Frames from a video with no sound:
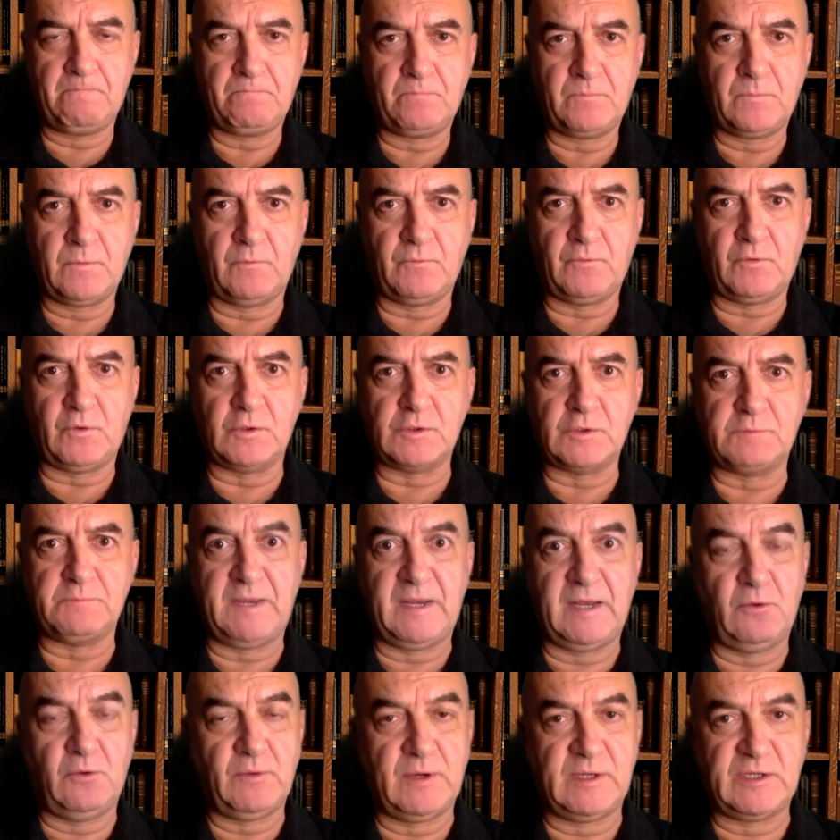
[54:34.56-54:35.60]
of course,
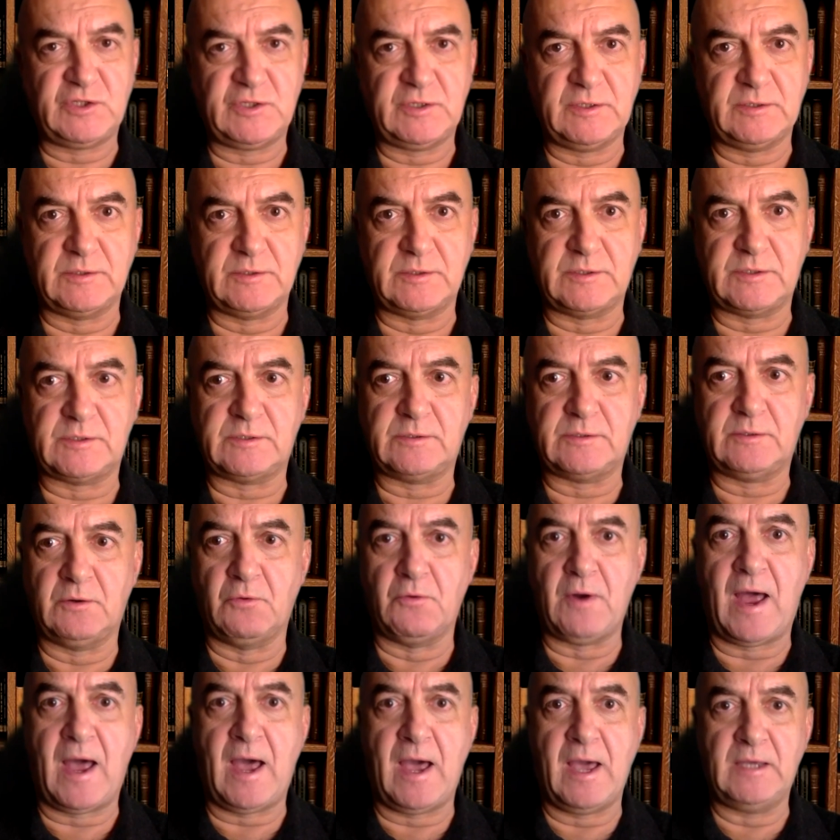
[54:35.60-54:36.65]
many questions
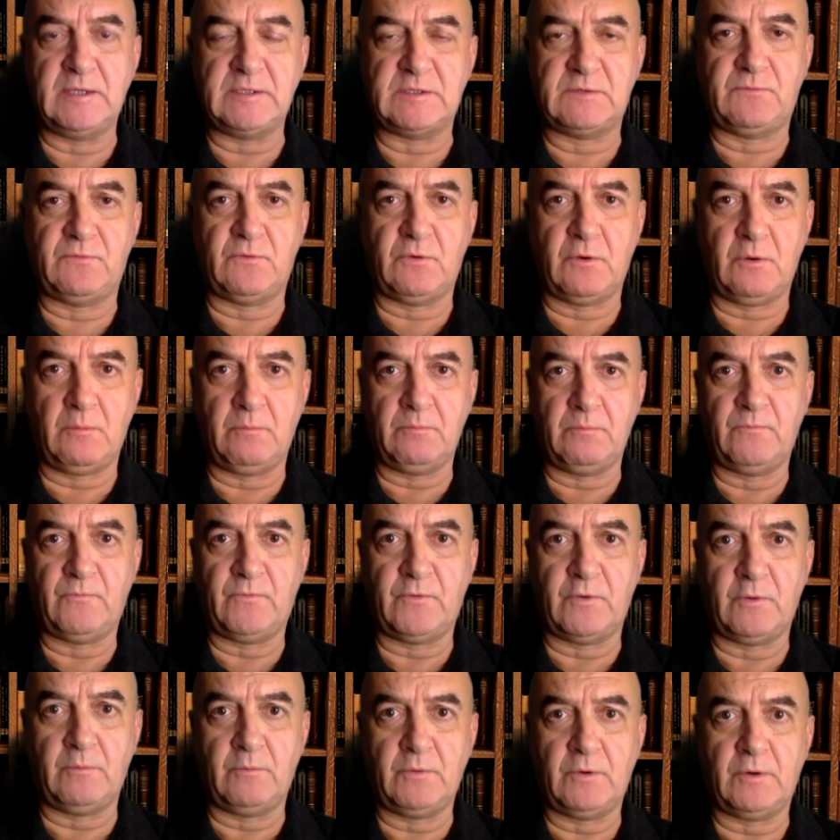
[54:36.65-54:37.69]
arise from
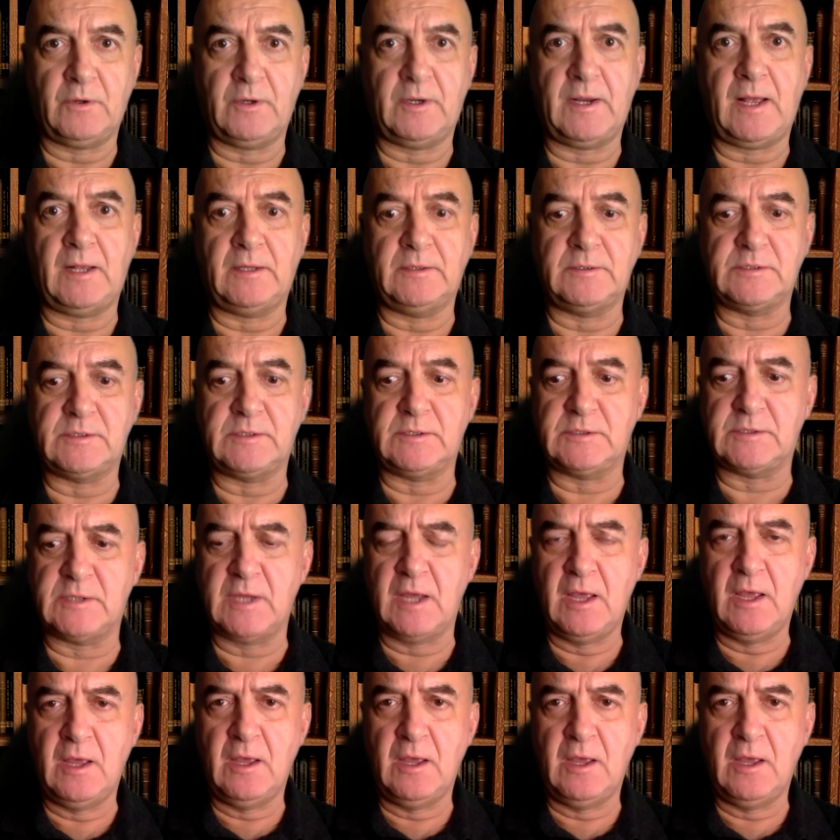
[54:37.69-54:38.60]
your analysis.